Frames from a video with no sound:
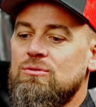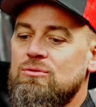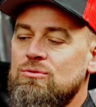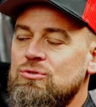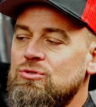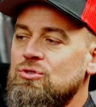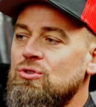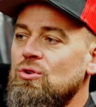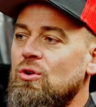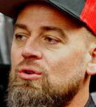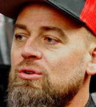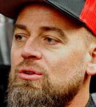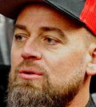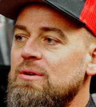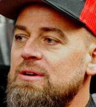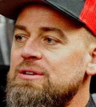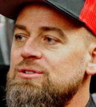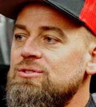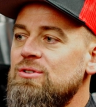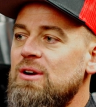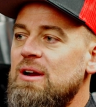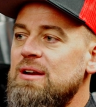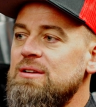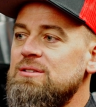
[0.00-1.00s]
shoulder
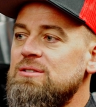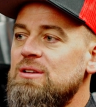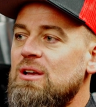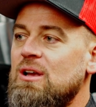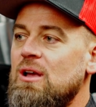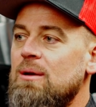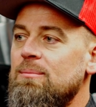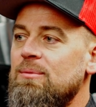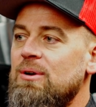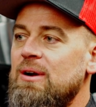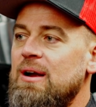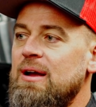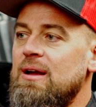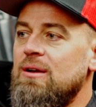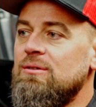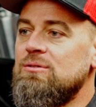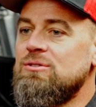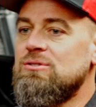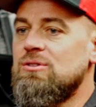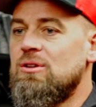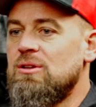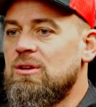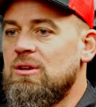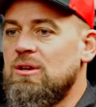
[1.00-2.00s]
restraints that come
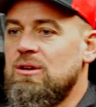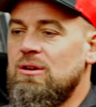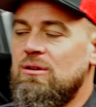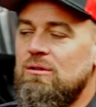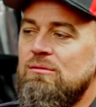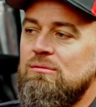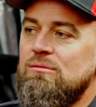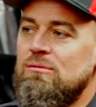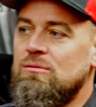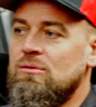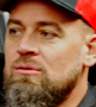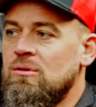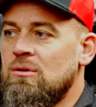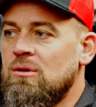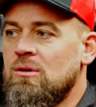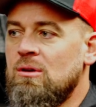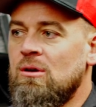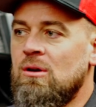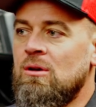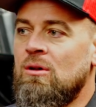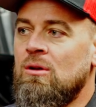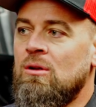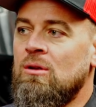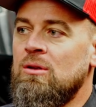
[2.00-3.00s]
around so that you
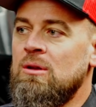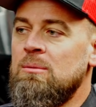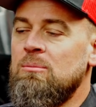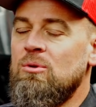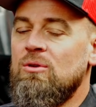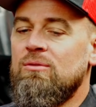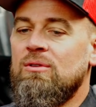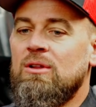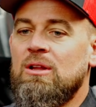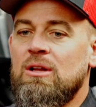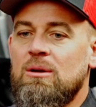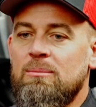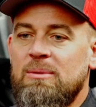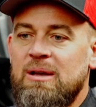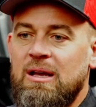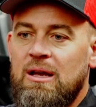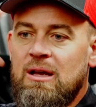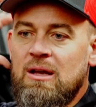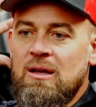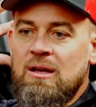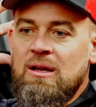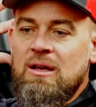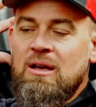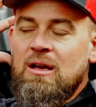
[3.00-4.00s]
can only move a little
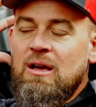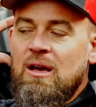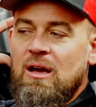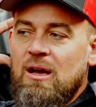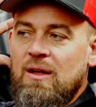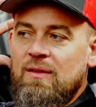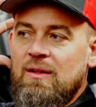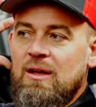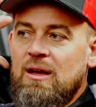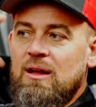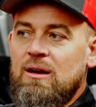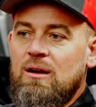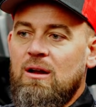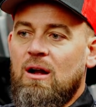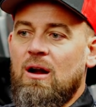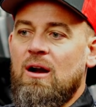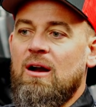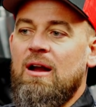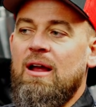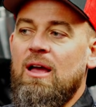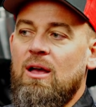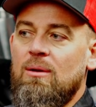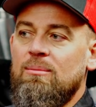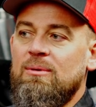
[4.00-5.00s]
bit. And then
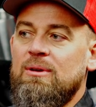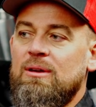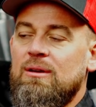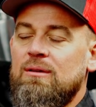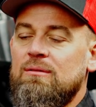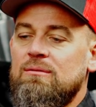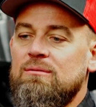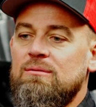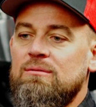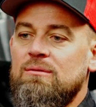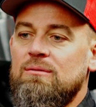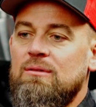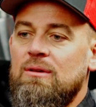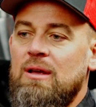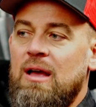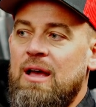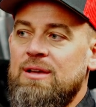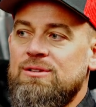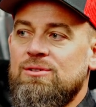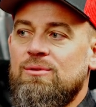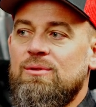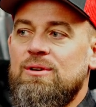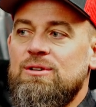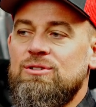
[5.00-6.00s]
our helmet
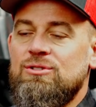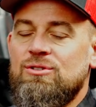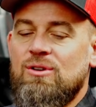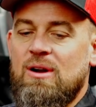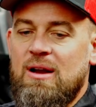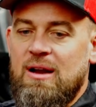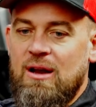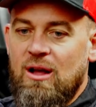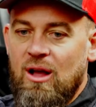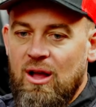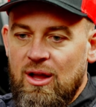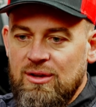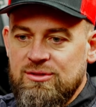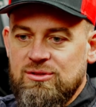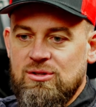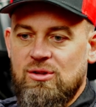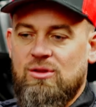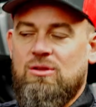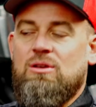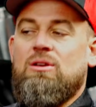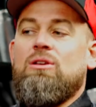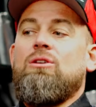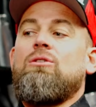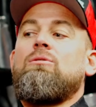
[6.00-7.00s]
has a restraint
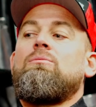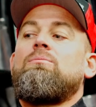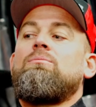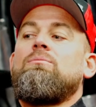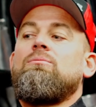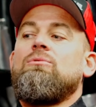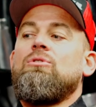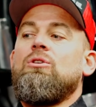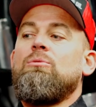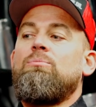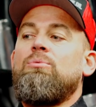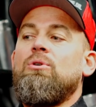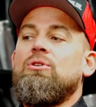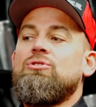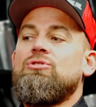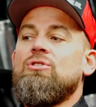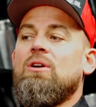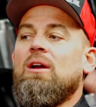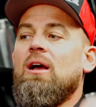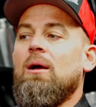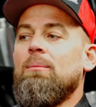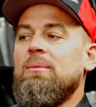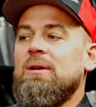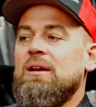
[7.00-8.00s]
also that you push
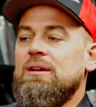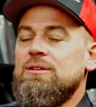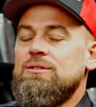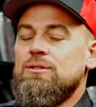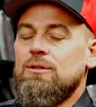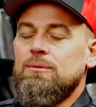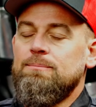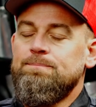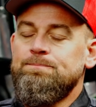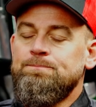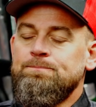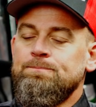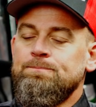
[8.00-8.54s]
your helmet into.